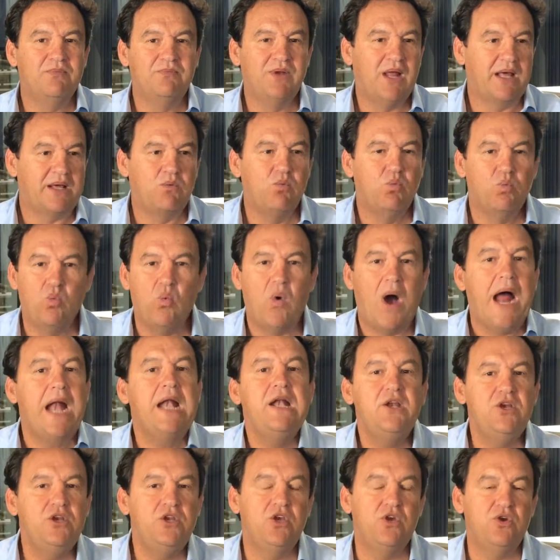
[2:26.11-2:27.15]
like
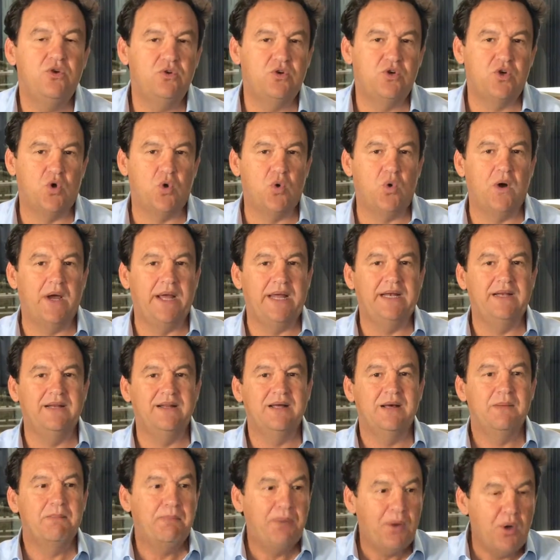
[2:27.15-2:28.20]
one new
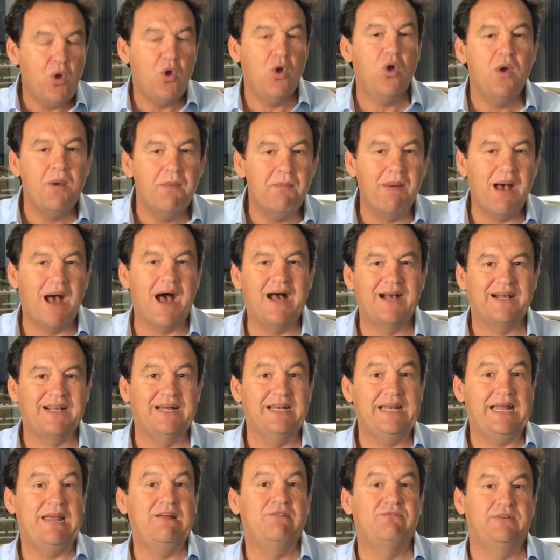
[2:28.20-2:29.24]
coin per
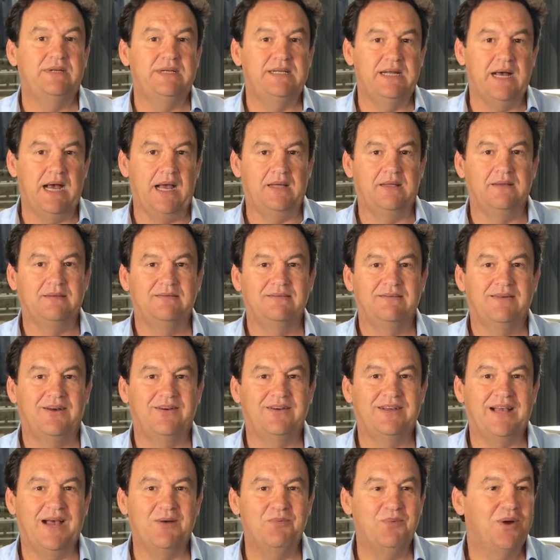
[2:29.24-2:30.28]
market every day.
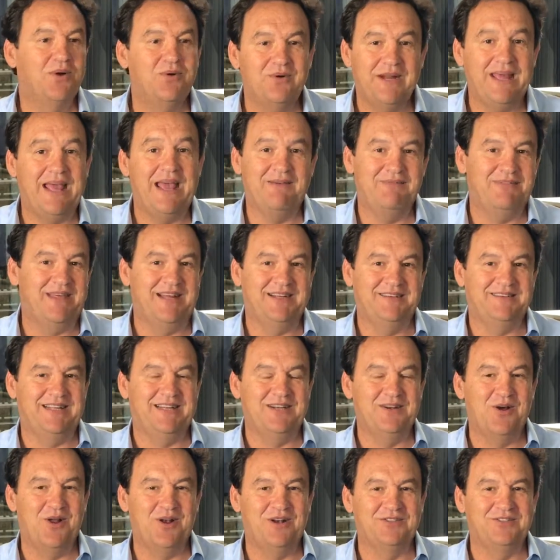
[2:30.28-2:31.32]
Okay, we already have that
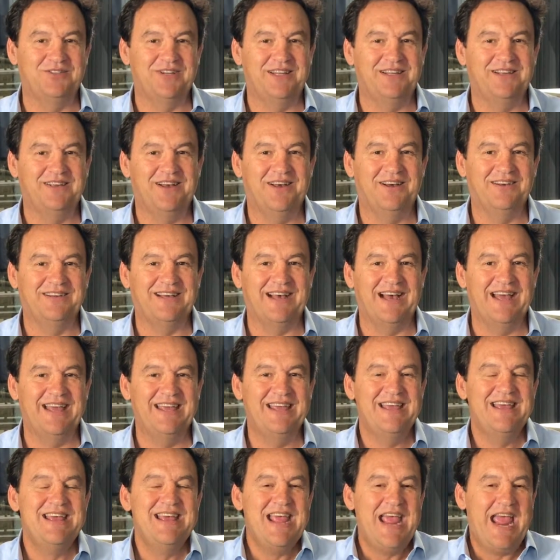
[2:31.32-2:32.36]
technology,
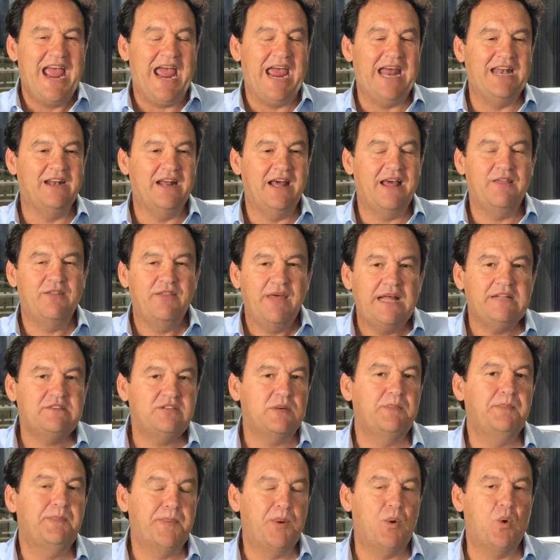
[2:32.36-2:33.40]
okay? And that's
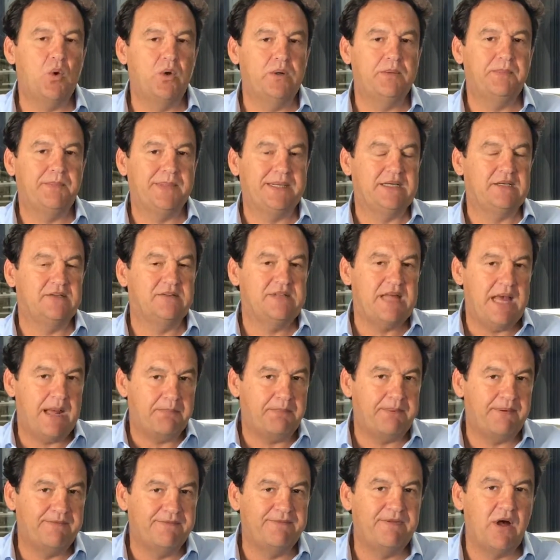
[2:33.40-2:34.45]
important because
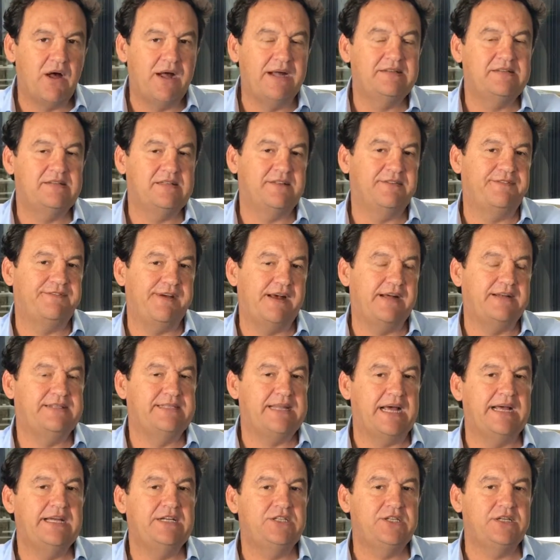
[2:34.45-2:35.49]
that provides the
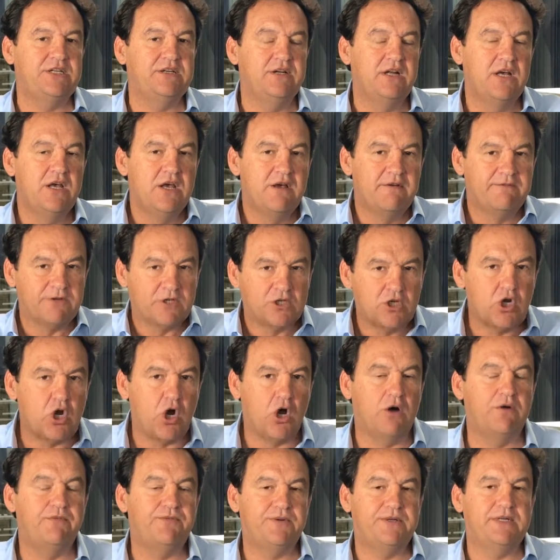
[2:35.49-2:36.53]
foundation for
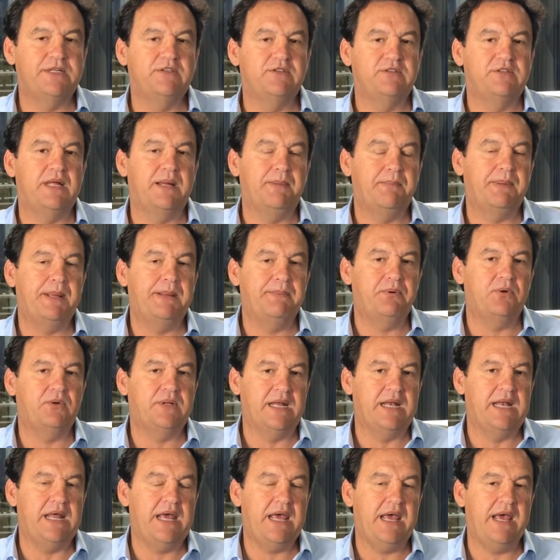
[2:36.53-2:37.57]
confidence that people
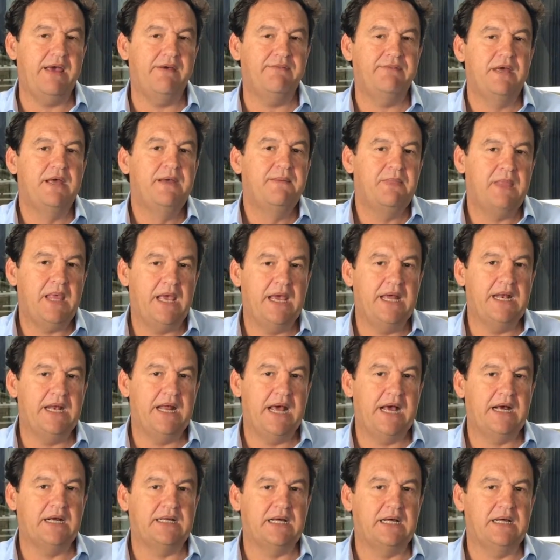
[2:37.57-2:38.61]
can have in
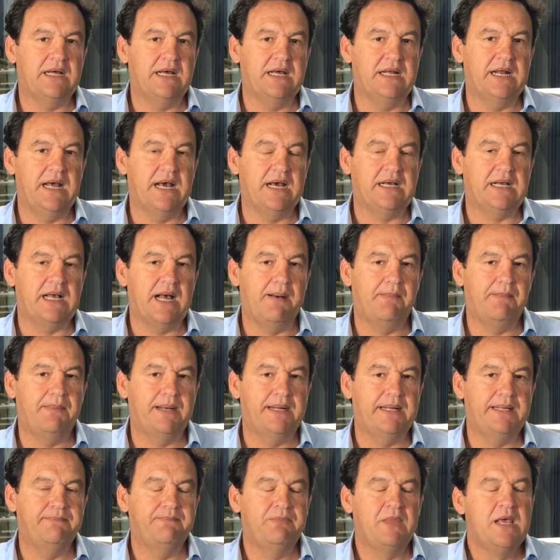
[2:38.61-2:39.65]
our
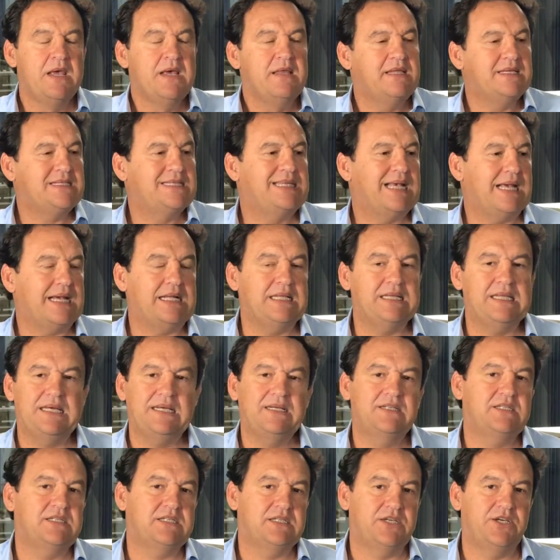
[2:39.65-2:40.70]
company. The second thing
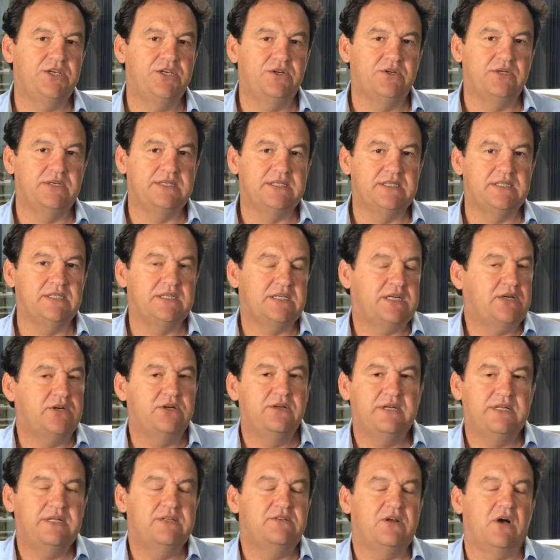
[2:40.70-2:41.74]
is security.
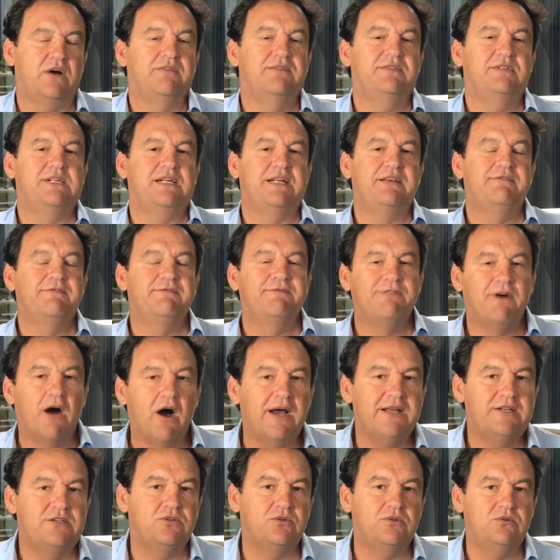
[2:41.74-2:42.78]
Security is obviously
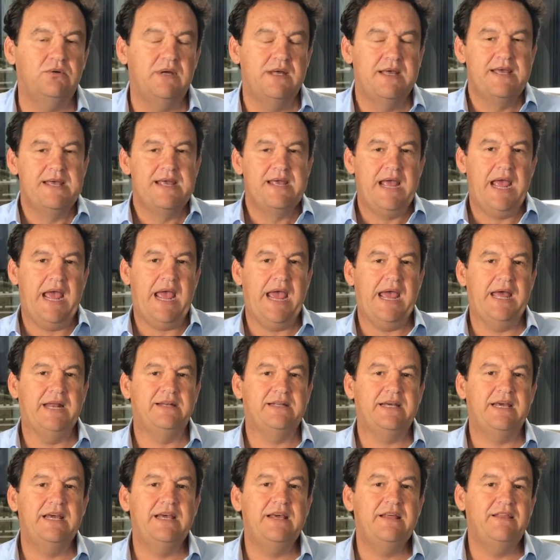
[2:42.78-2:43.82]
vital, and
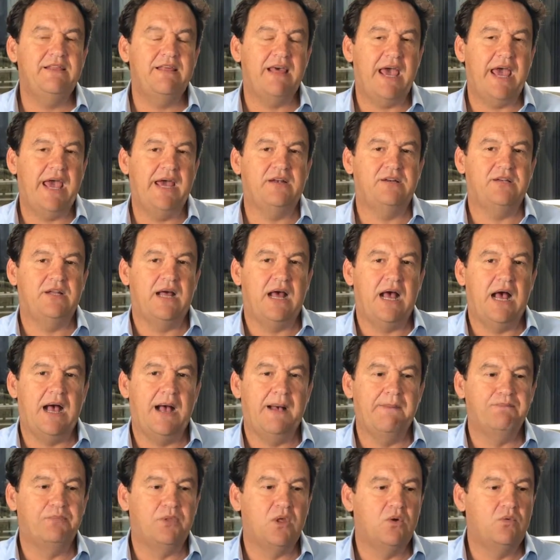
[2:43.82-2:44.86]
in that,
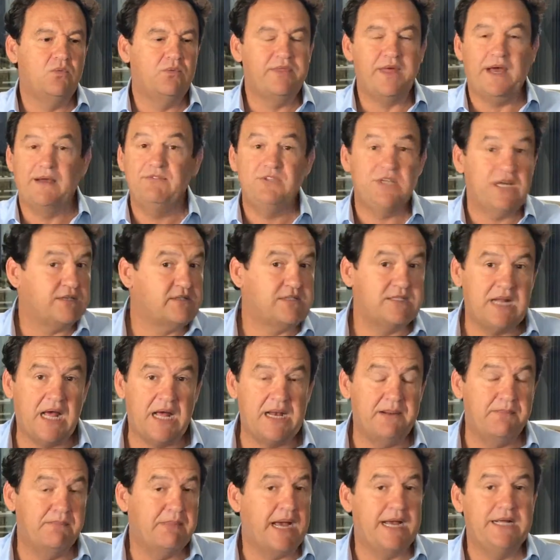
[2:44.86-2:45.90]
they've just
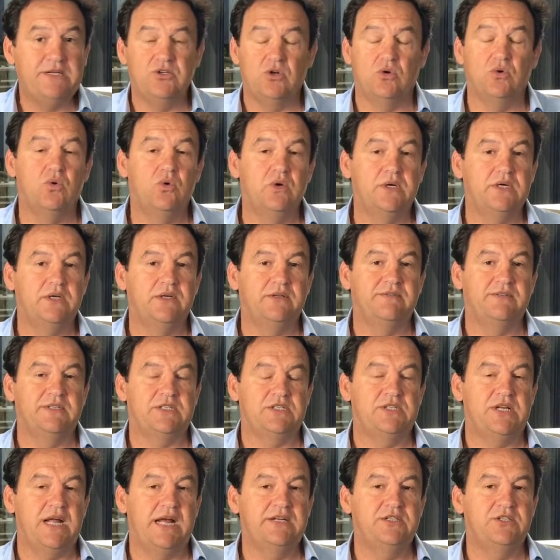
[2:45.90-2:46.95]
done a major audit of
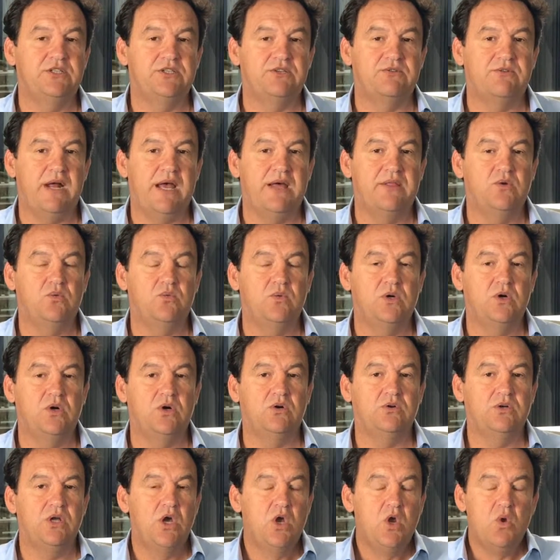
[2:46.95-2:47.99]
exchanges around the
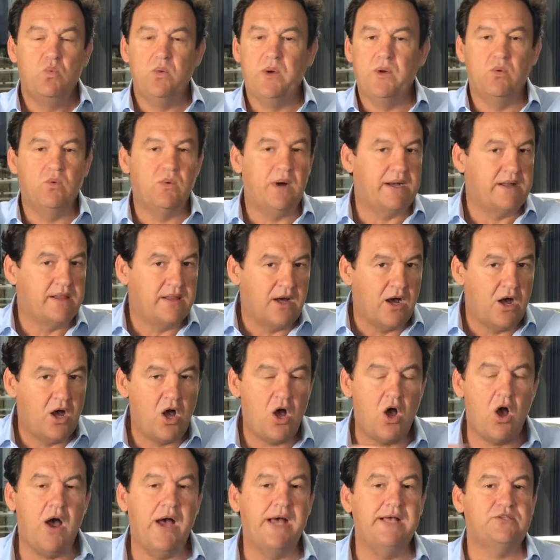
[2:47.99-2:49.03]
world. We were one of the
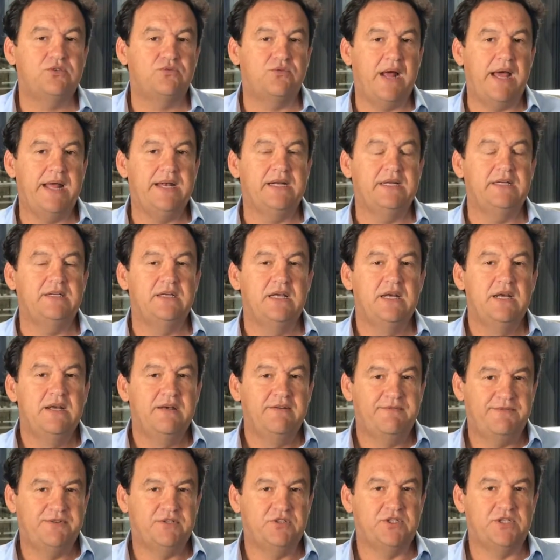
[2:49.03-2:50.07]
highest rated
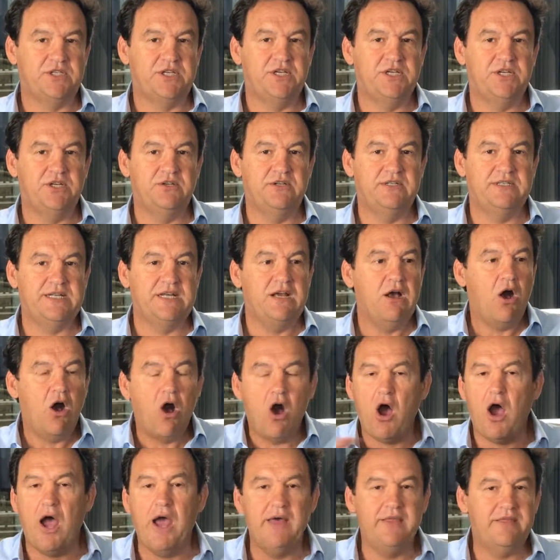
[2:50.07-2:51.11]
for security,
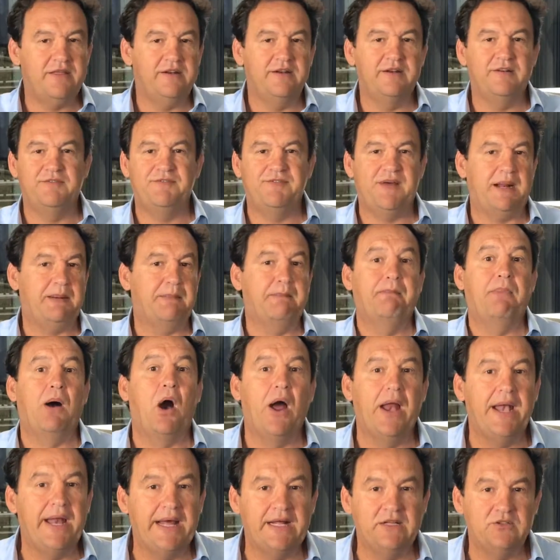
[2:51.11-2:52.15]
higher than, in fact,
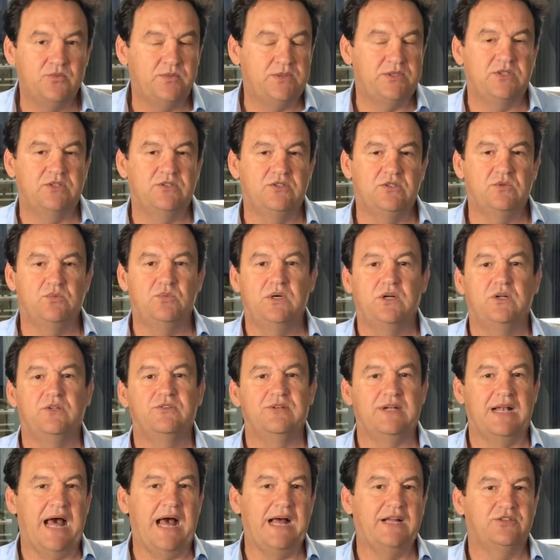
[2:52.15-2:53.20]
Binance, which is the
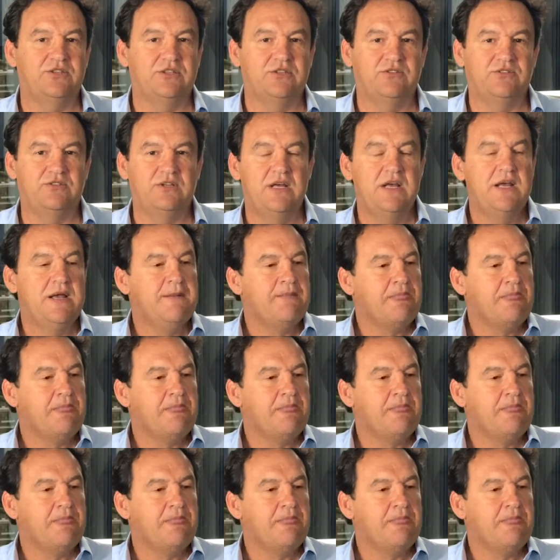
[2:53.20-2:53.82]
world's largest.